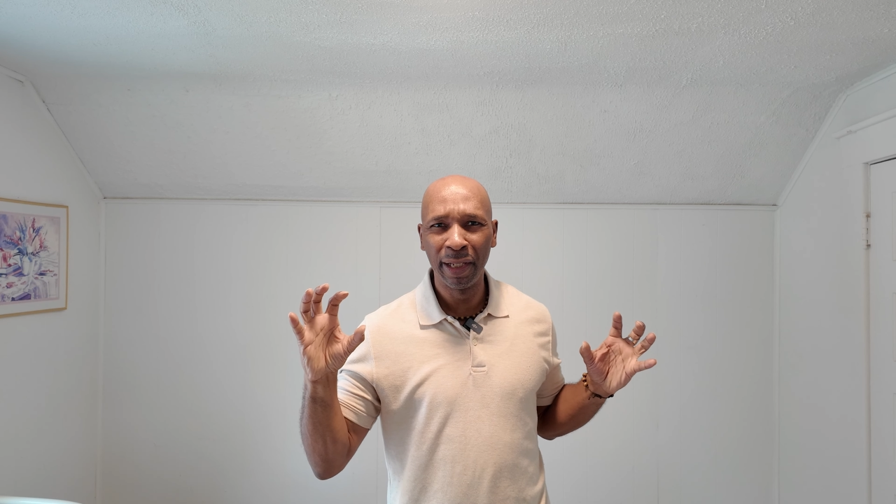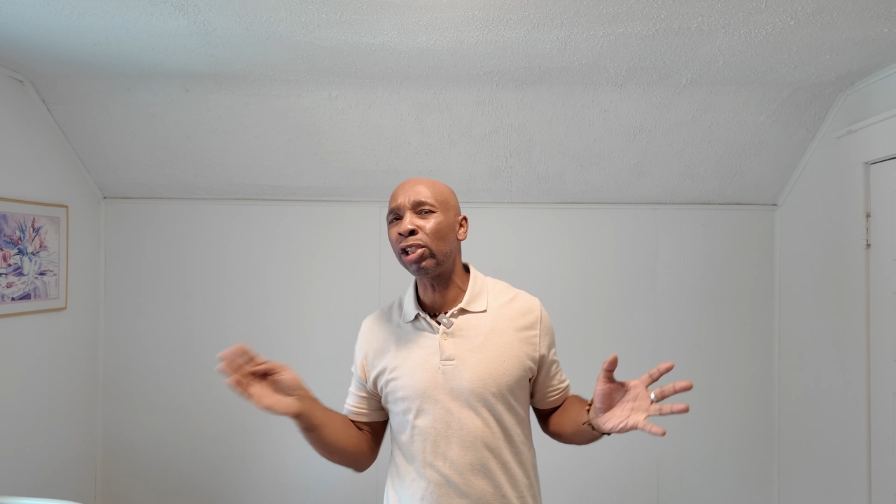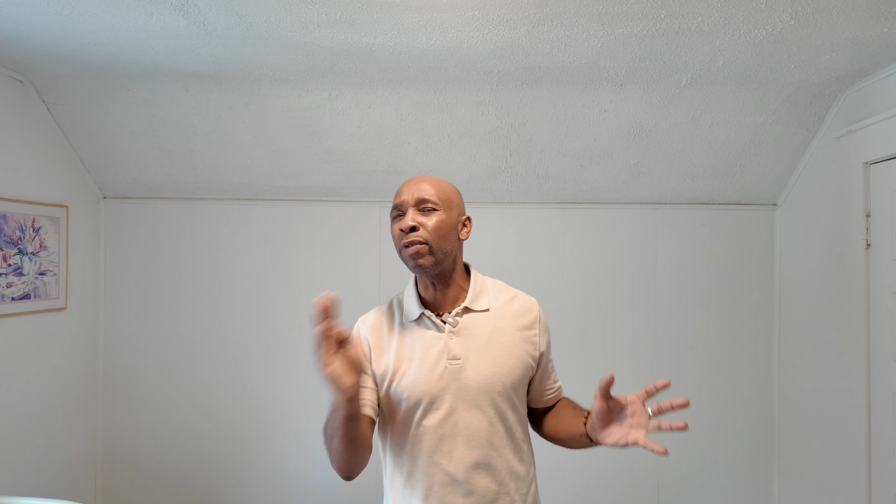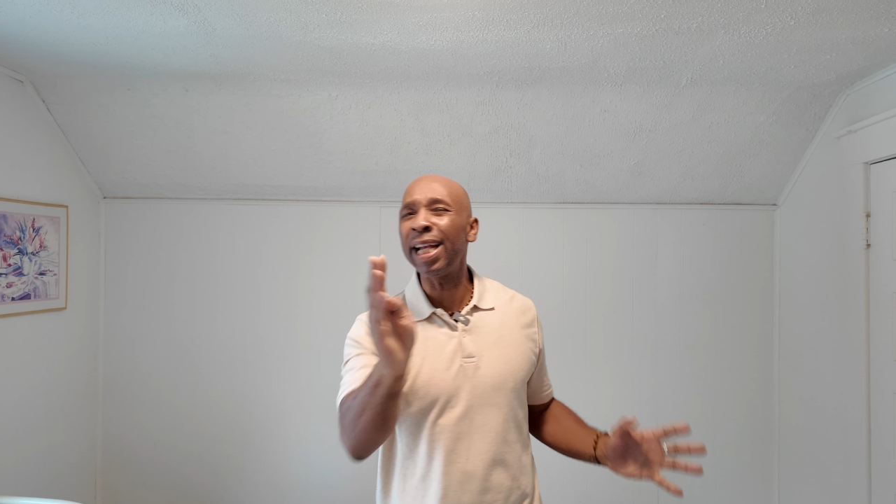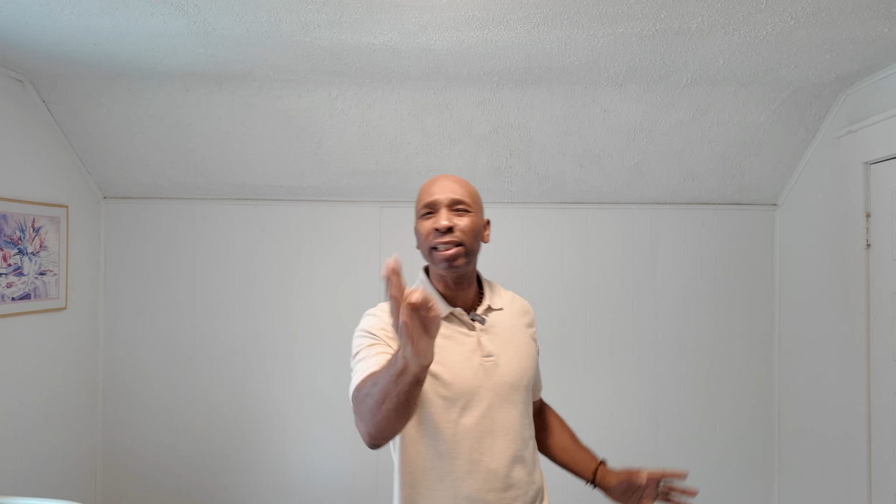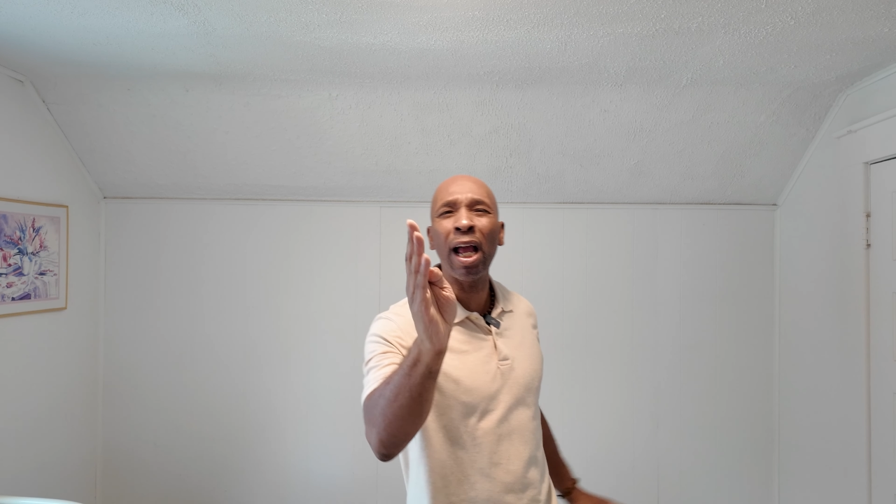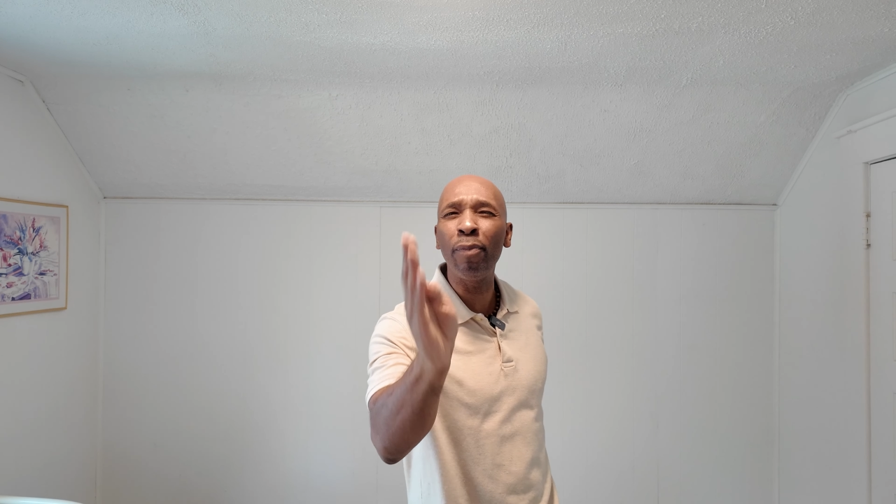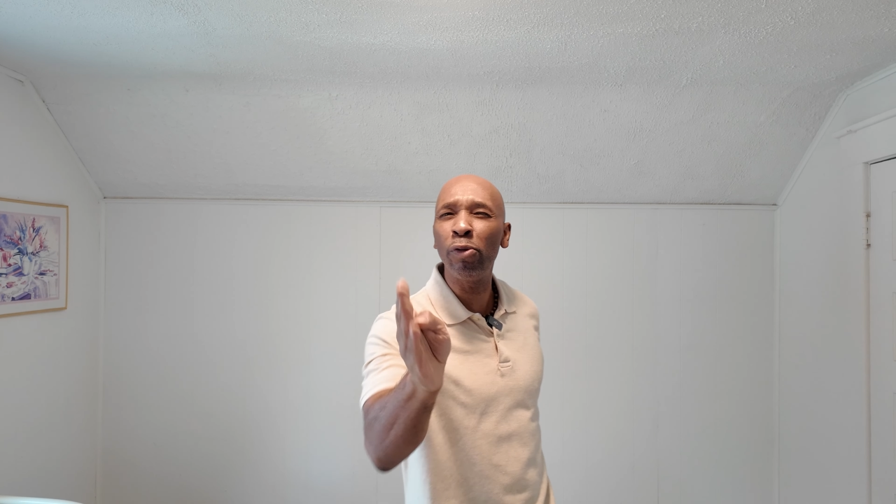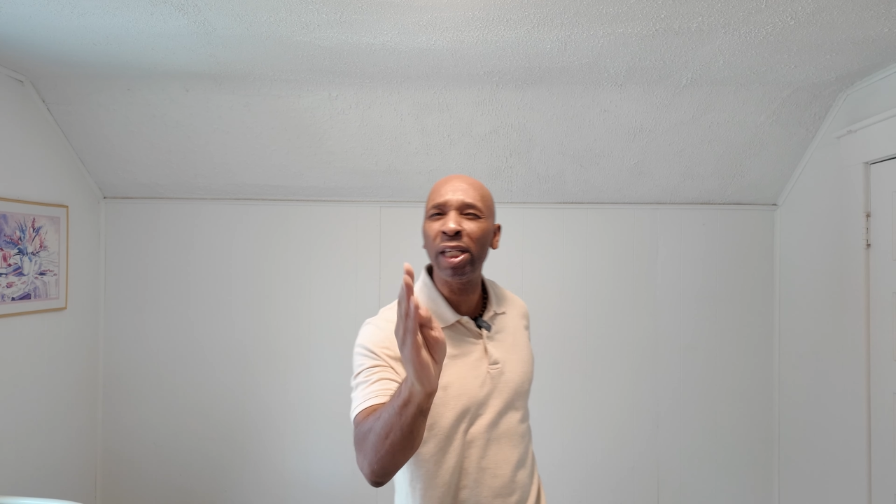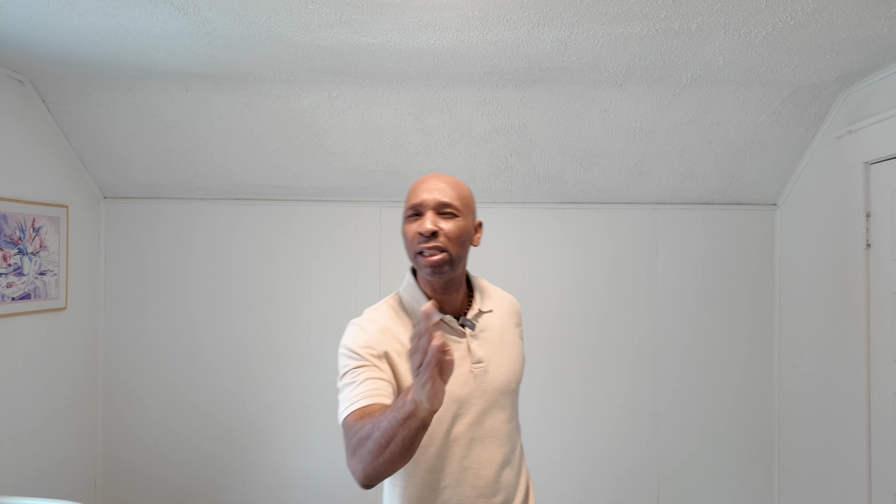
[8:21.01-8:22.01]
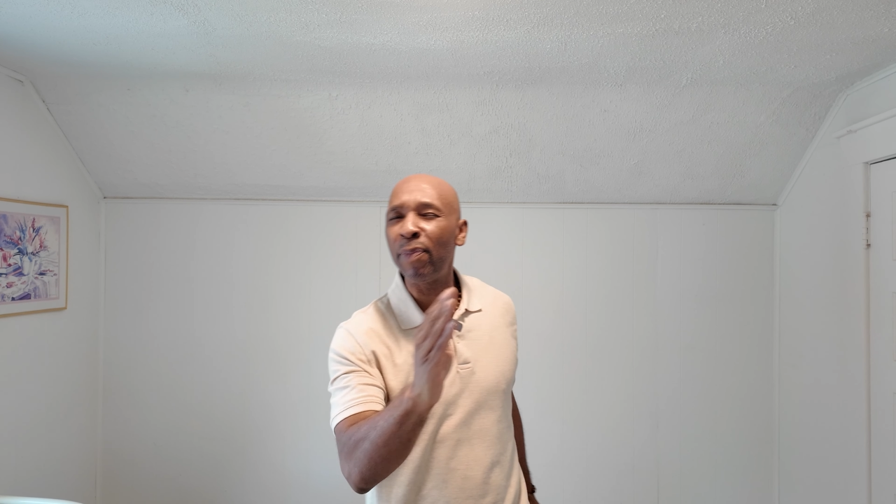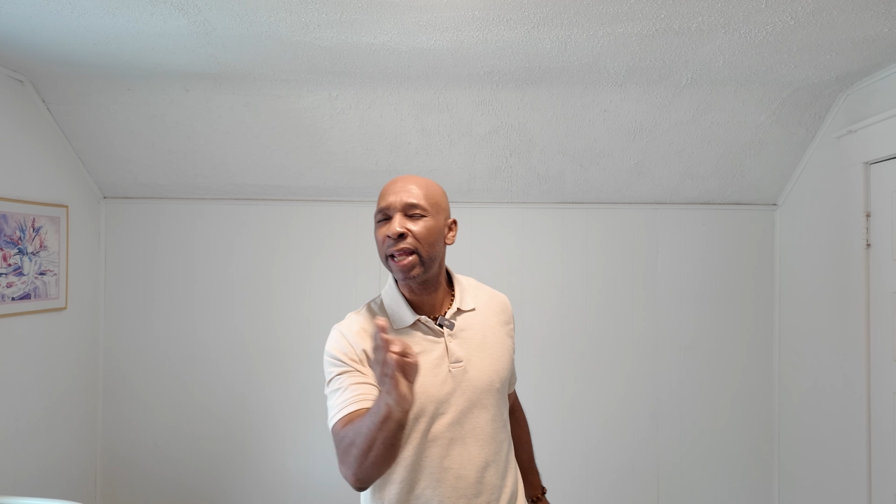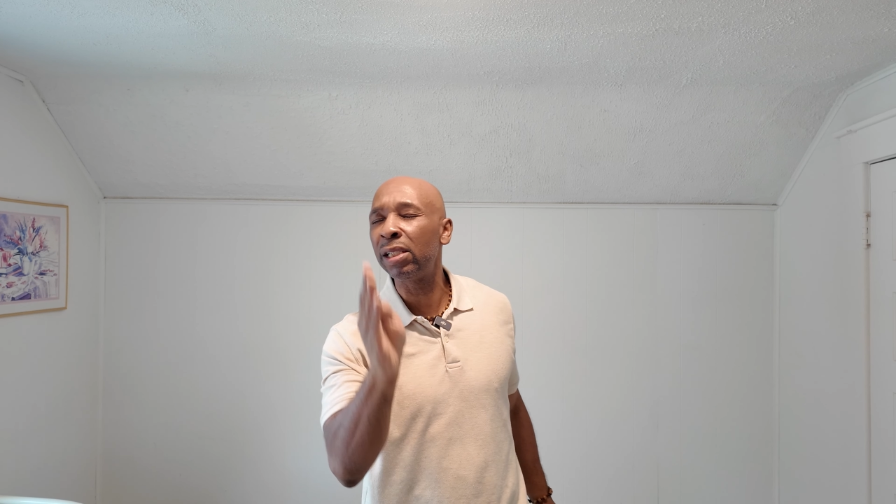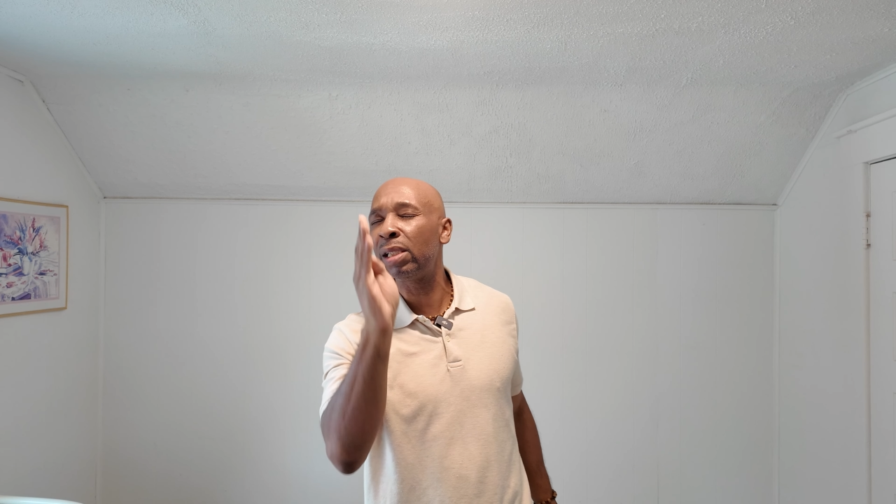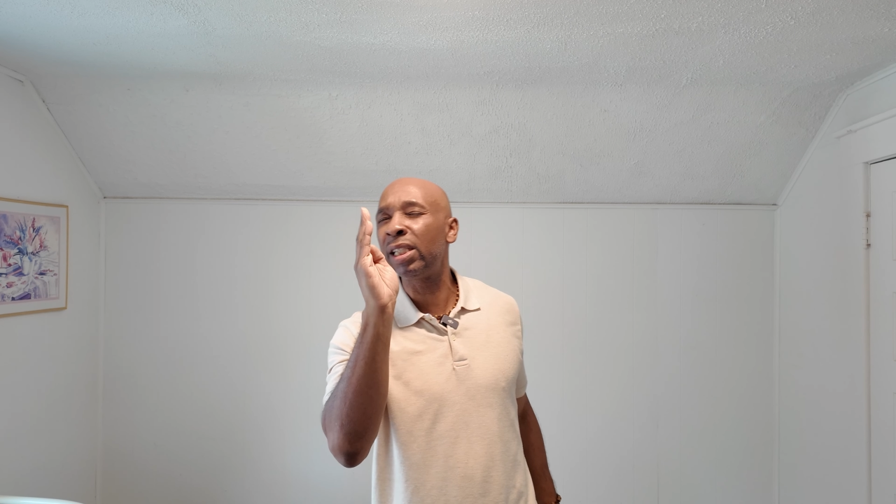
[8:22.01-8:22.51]
So next time you see
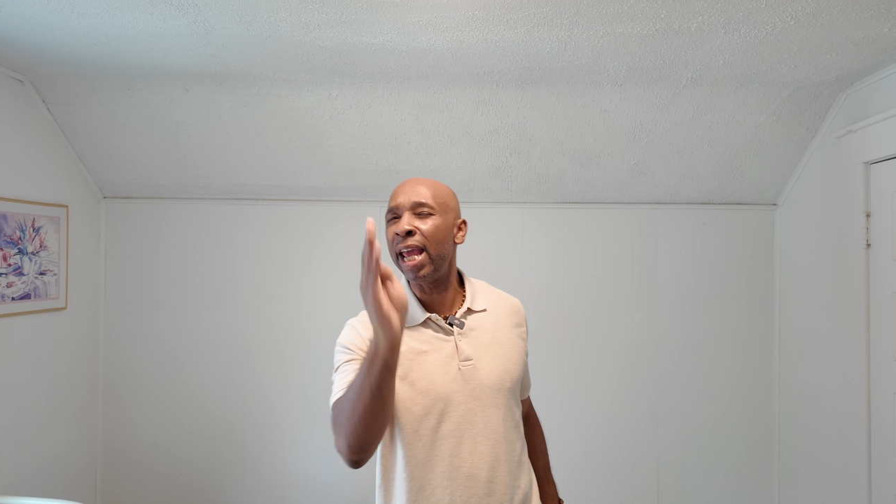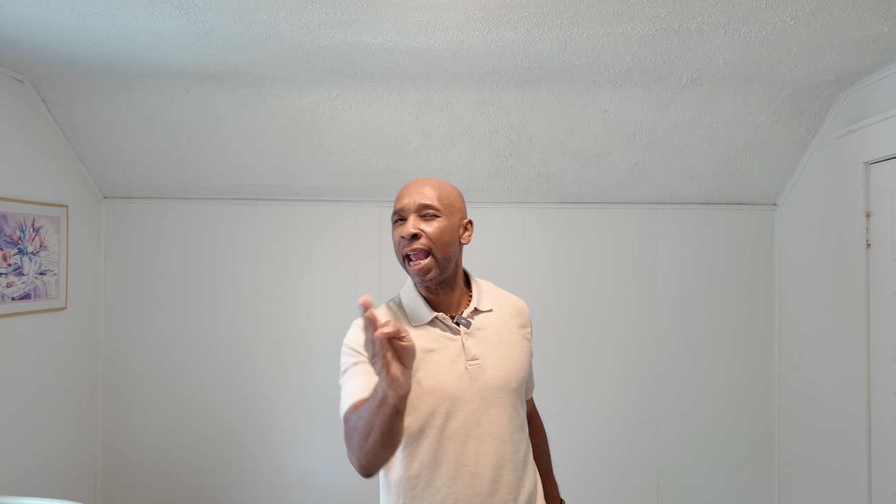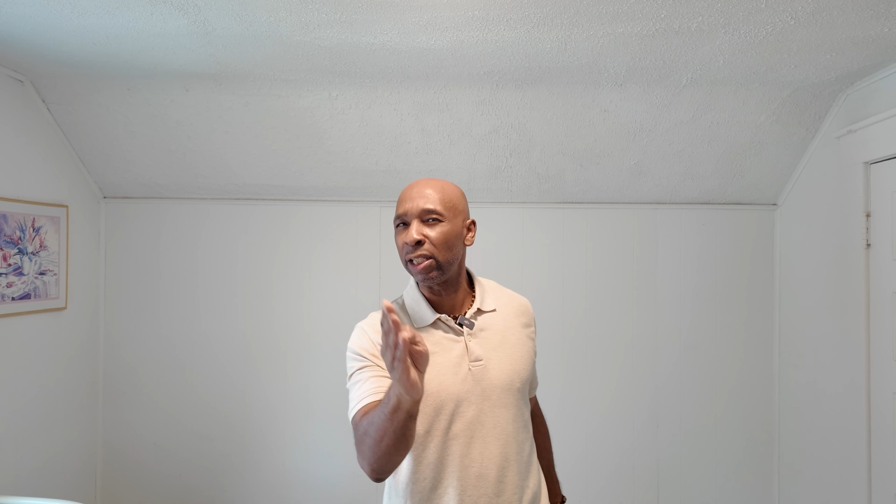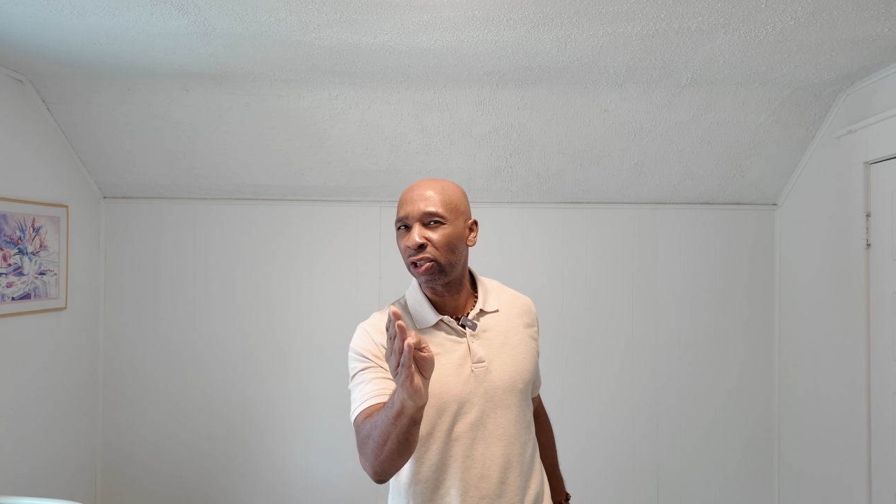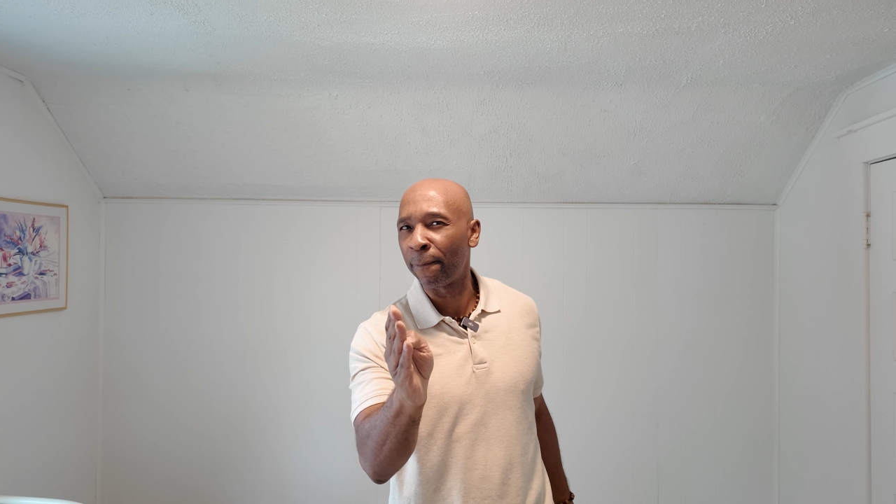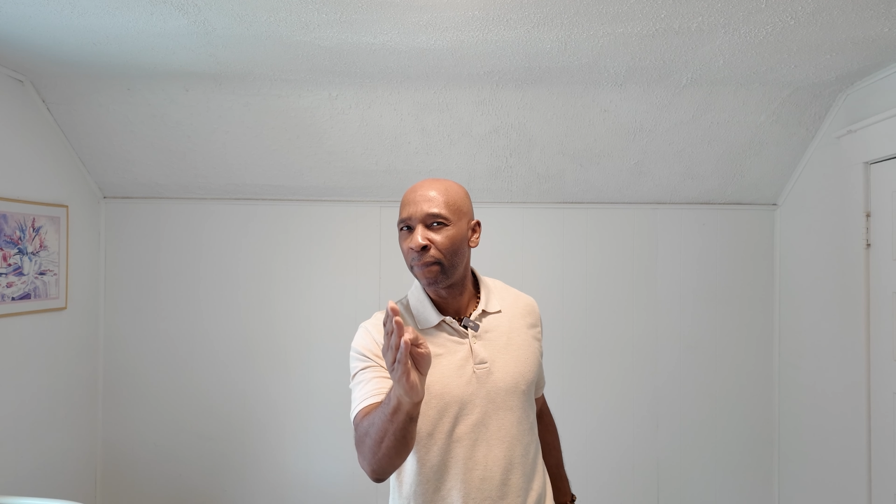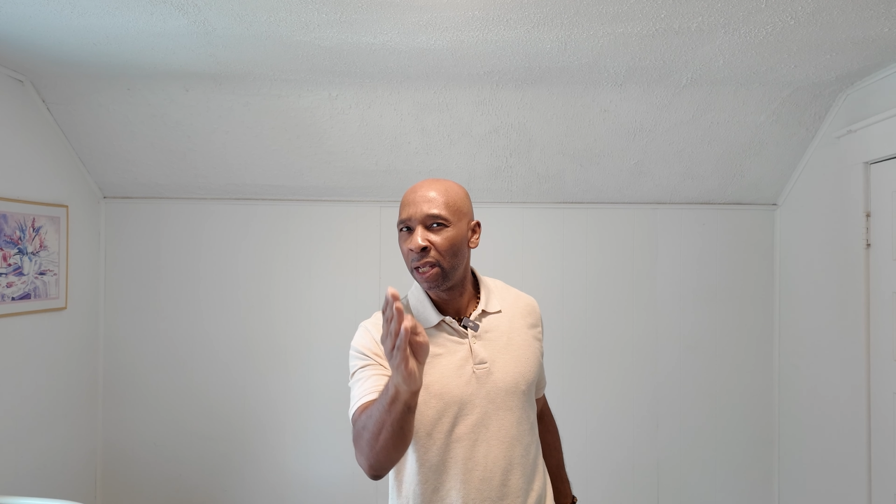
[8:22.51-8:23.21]
Spanish text,